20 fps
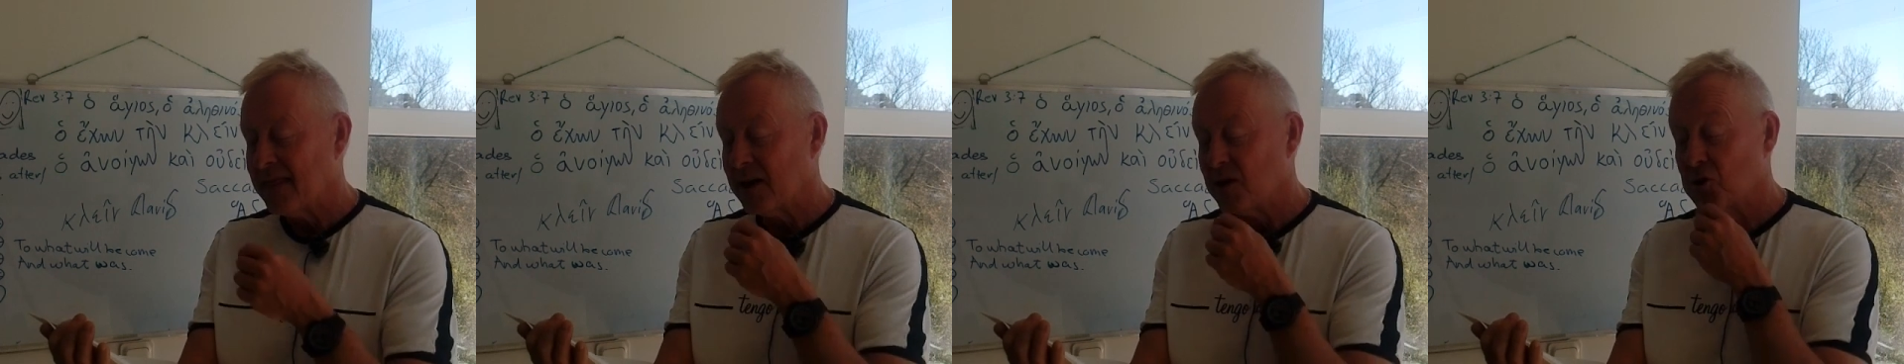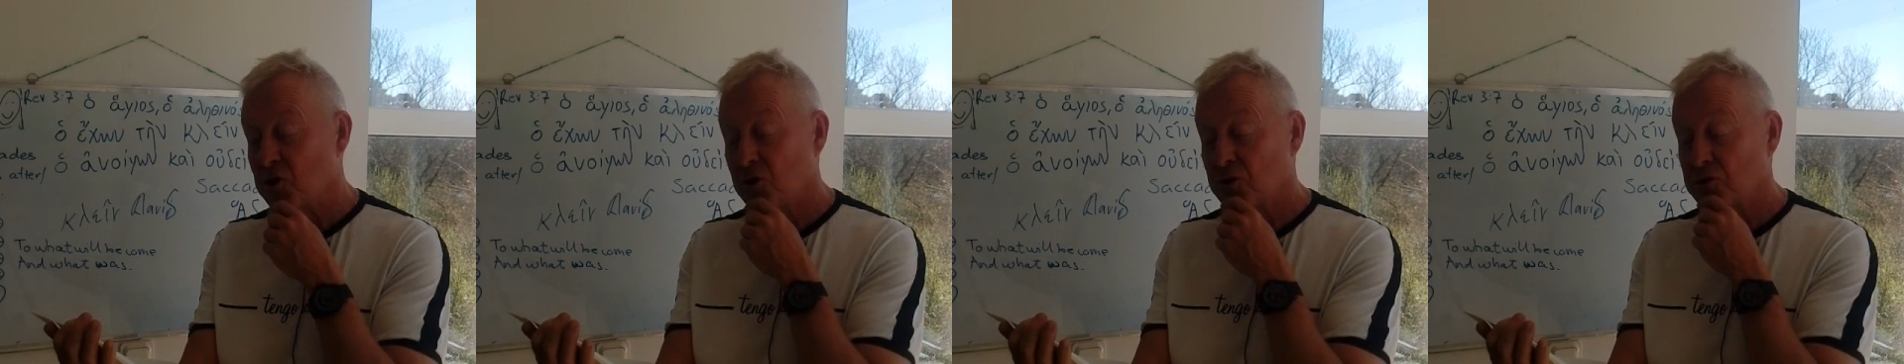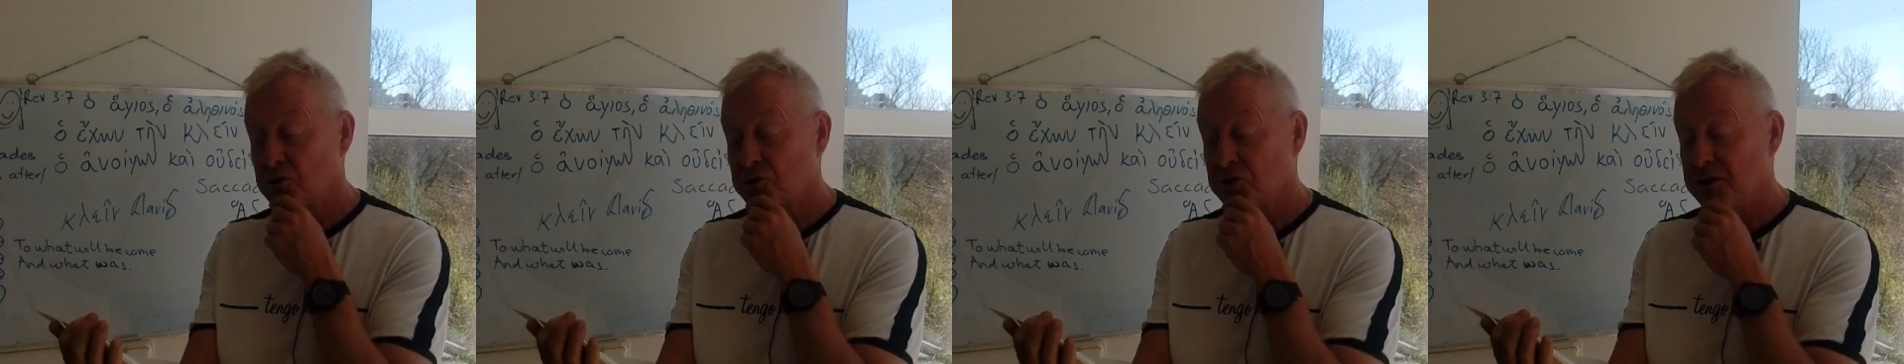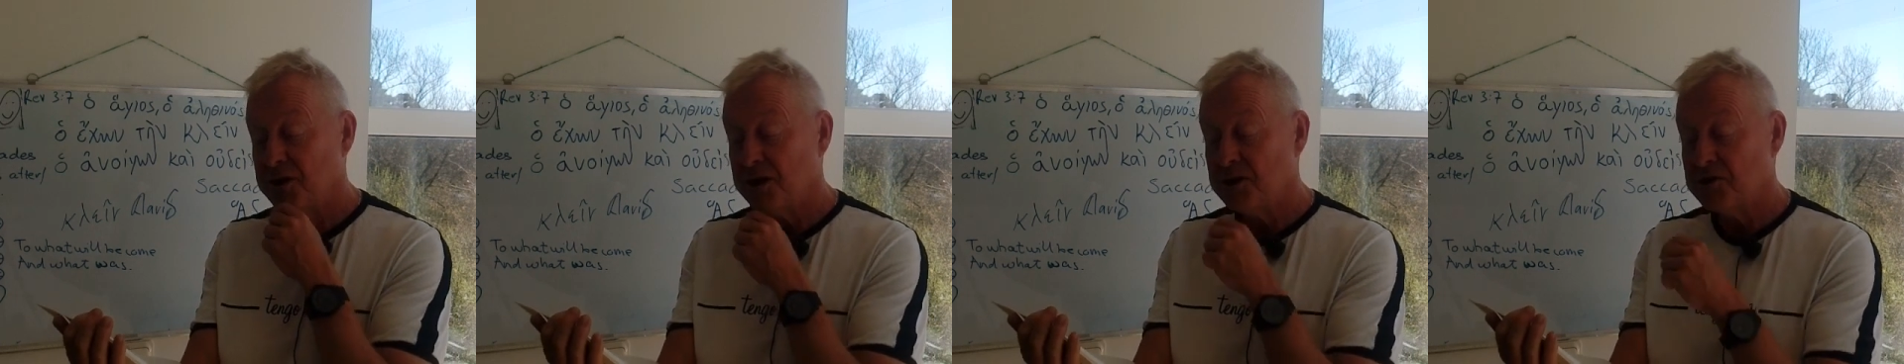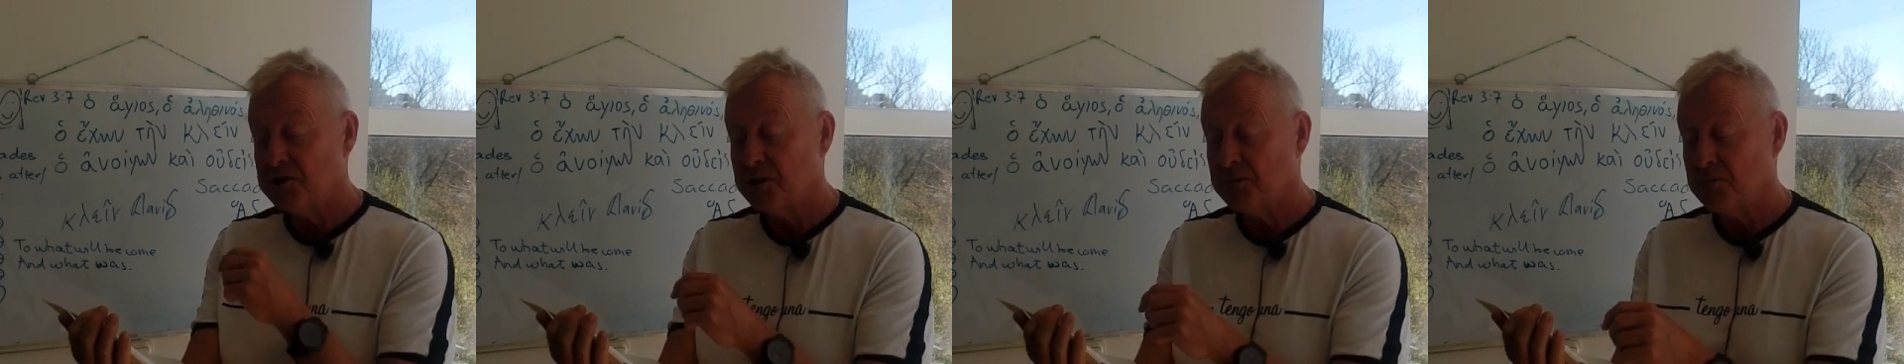the
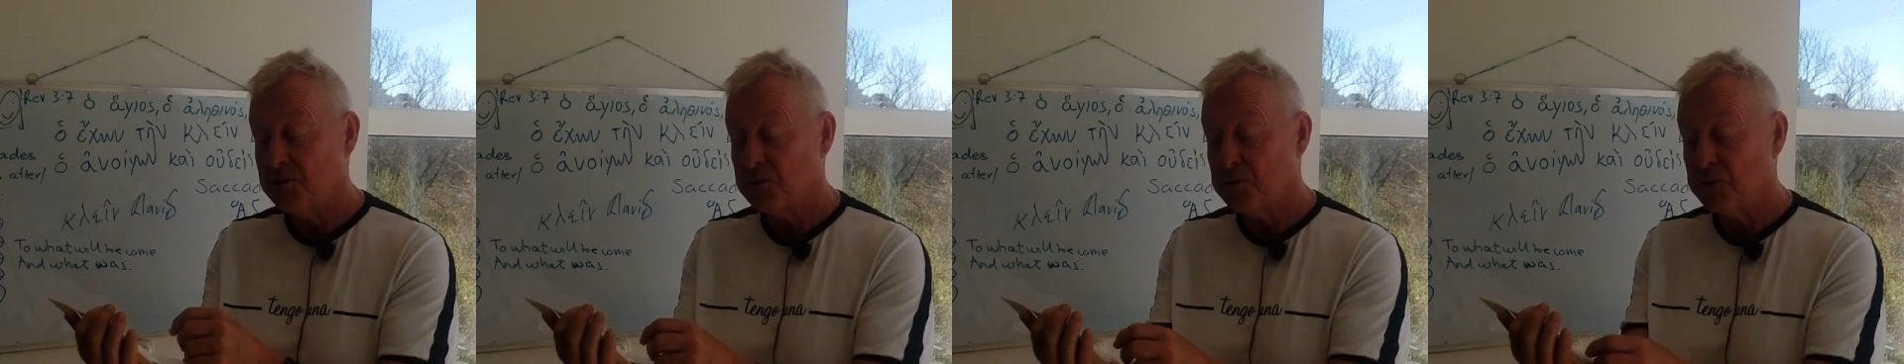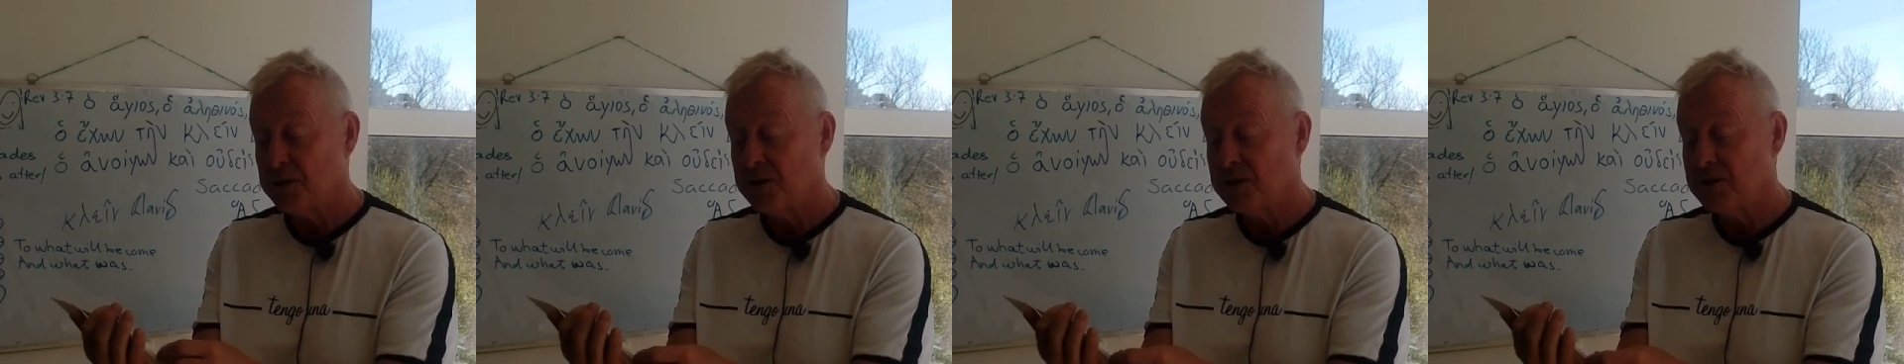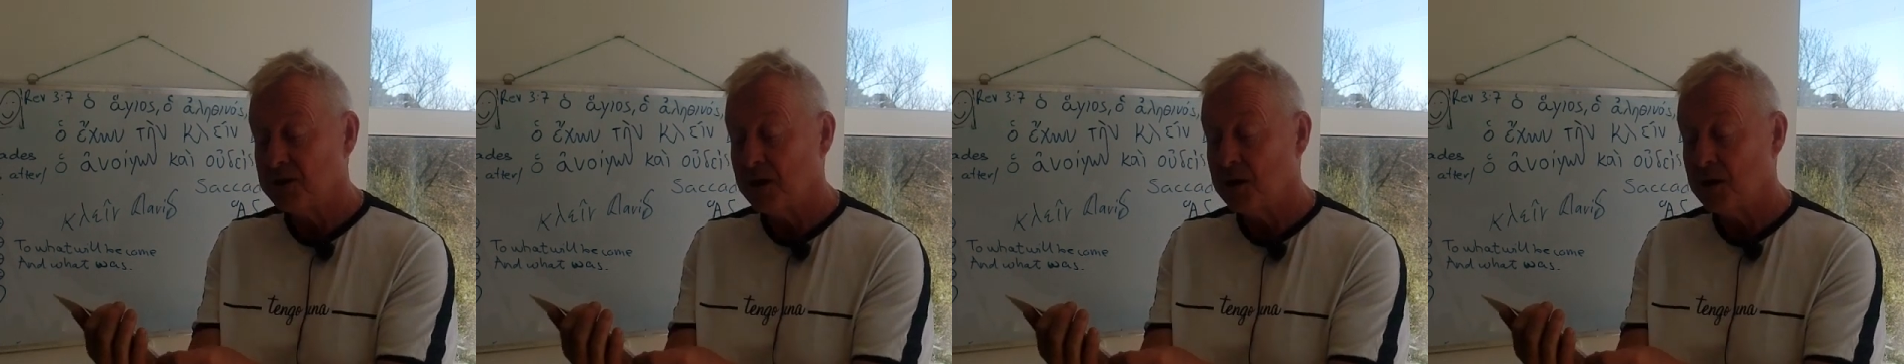contradiction between